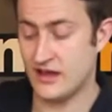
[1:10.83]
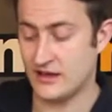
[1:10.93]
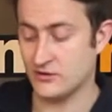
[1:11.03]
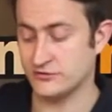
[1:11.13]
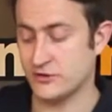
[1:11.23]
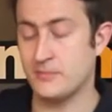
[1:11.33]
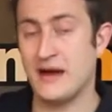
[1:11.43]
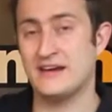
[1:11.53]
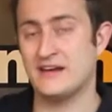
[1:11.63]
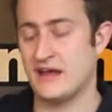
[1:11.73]
and also a
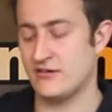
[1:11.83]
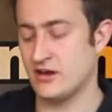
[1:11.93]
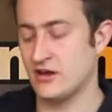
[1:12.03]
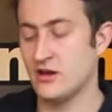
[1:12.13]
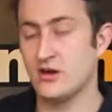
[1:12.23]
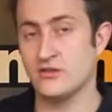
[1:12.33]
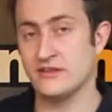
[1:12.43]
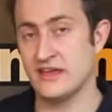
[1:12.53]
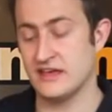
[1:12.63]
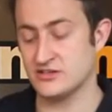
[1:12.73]
padded area on the
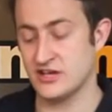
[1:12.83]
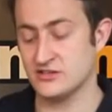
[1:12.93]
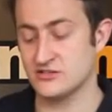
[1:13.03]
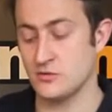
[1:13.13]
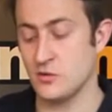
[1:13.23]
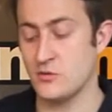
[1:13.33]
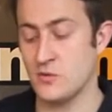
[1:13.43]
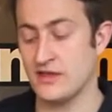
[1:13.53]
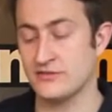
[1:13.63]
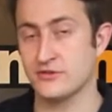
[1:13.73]
gear change so it won't
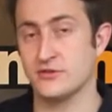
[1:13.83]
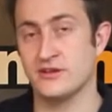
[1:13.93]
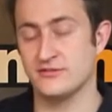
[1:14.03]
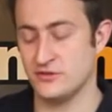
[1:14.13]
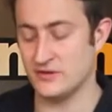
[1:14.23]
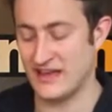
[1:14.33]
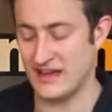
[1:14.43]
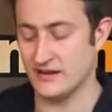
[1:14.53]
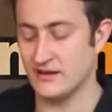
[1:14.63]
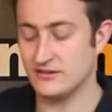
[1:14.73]
wear through, gives you
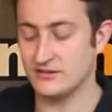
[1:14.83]
again,